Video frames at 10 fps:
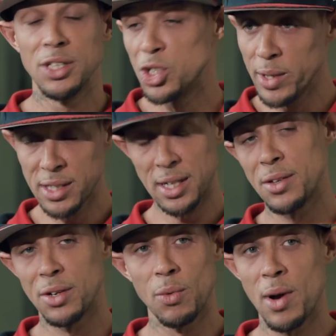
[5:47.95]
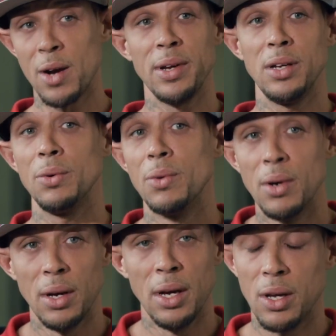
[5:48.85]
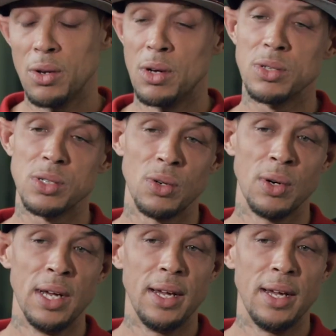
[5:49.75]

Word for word: to each other the way we do. You know, so